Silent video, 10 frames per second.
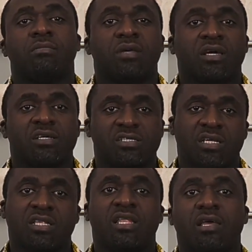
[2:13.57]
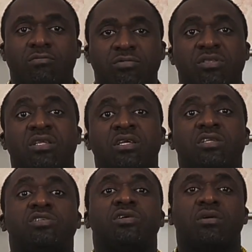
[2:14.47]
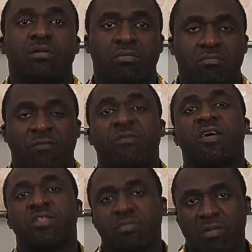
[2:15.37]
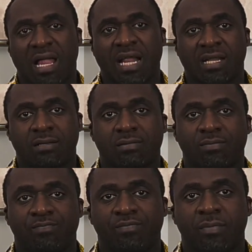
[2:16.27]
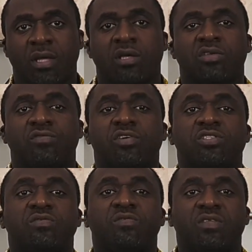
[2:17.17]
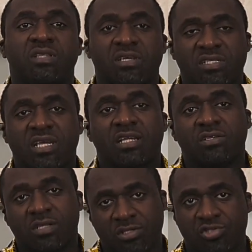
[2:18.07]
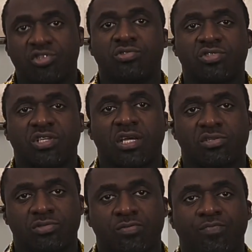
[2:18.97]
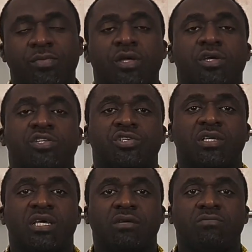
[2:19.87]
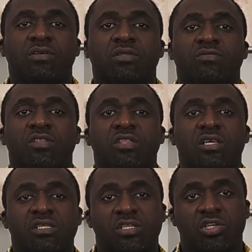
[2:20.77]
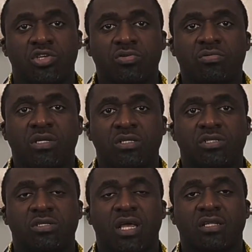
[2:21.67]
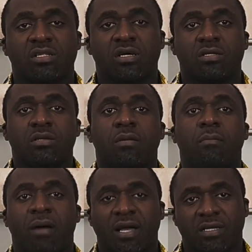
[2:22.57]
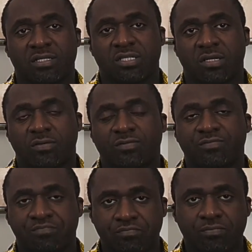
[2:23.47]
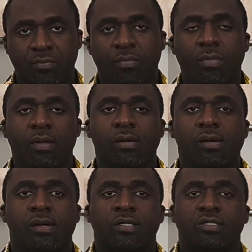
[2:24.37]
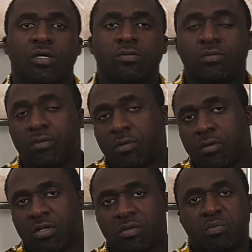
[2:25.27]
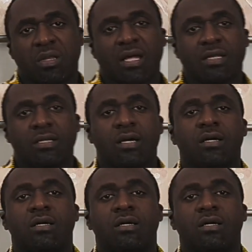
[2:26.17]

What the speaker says: because they would need further planning. You've got to fit their schedule into your schedule. So get rid of the things that you need to get done by yourself. So you plan